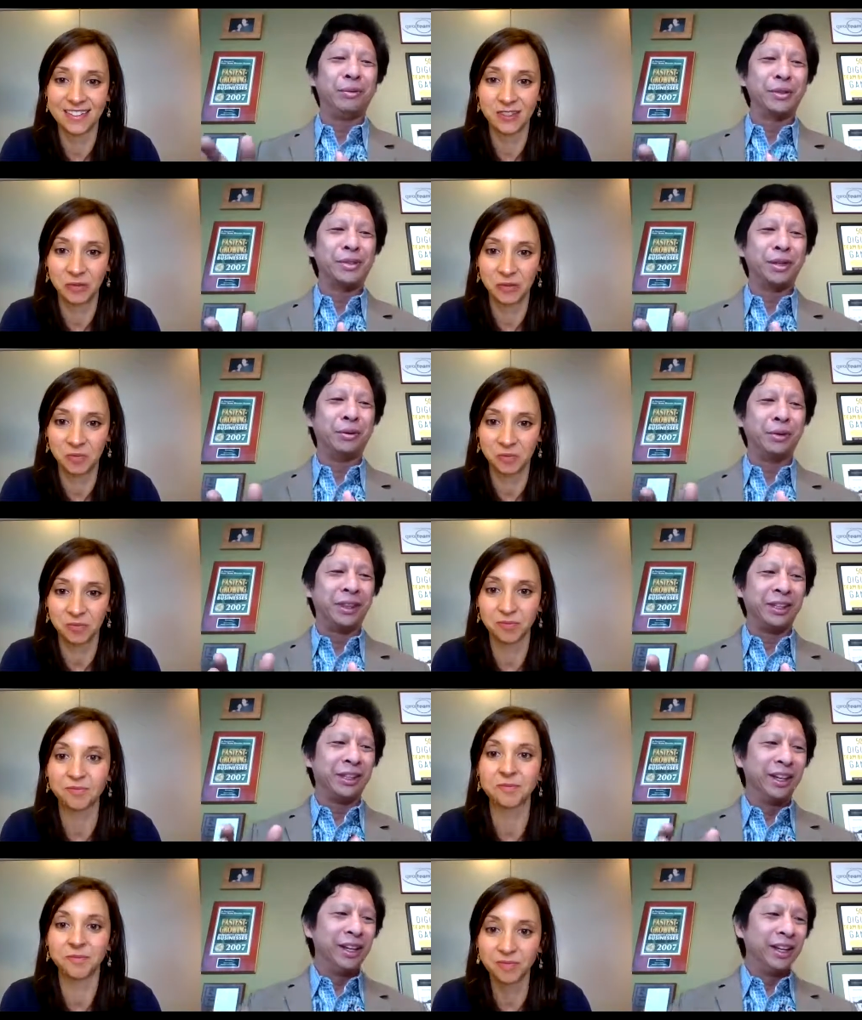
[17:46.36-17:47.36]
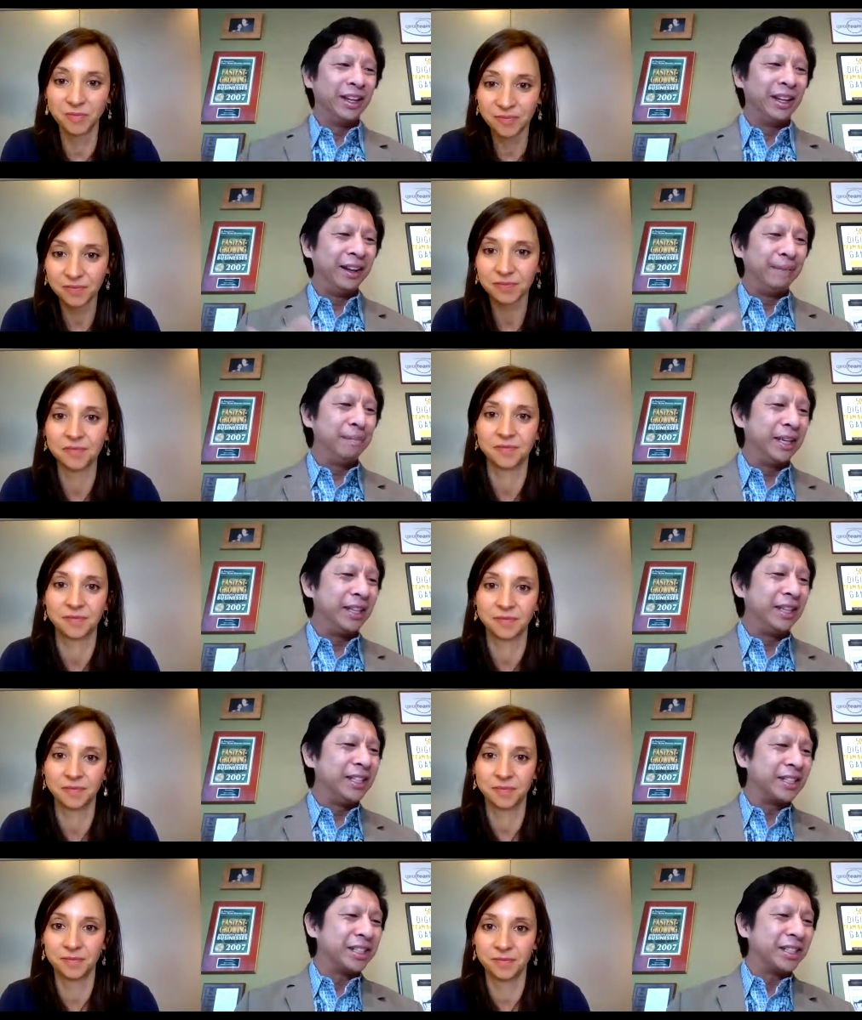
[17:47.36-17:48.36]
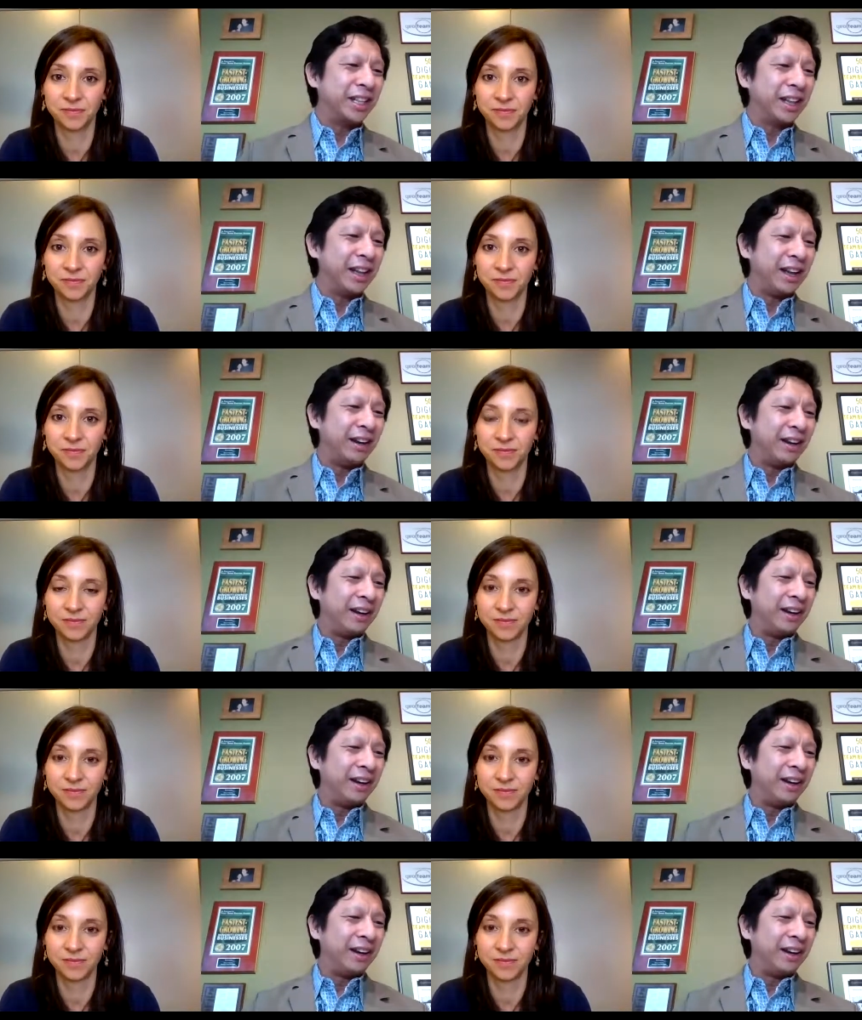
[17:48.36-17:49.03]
Speaker 1: result with it. Um, in addition to that,